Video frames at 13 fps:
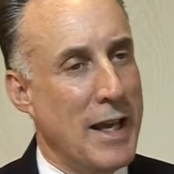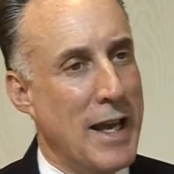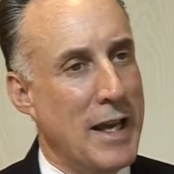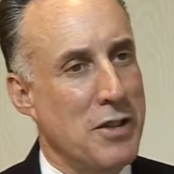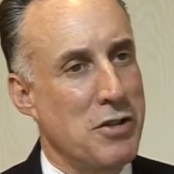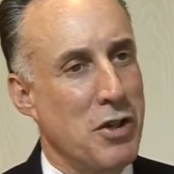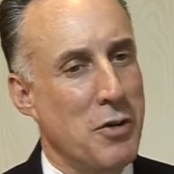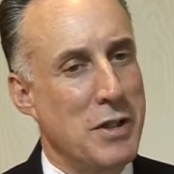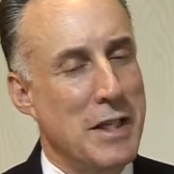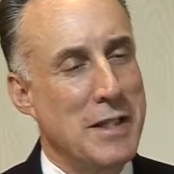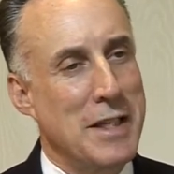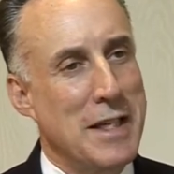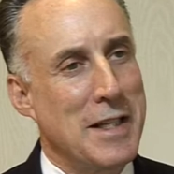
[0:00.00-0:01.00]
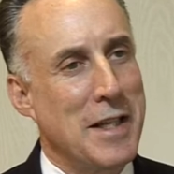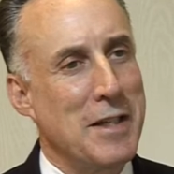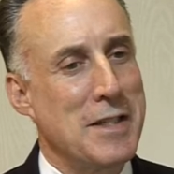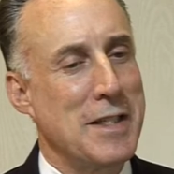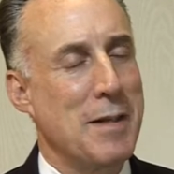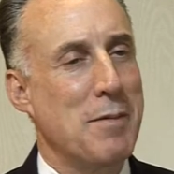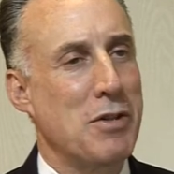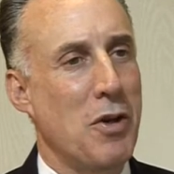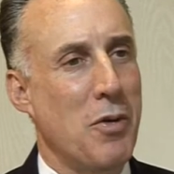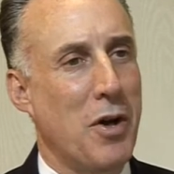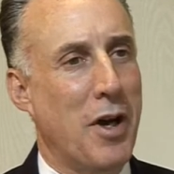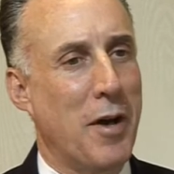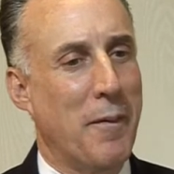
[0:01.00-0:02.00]
And so it doesn't seem
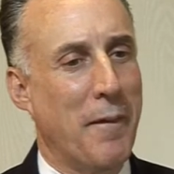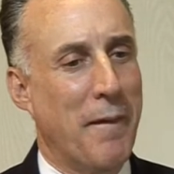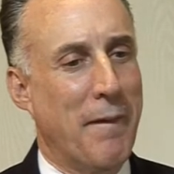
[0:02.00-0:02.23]
so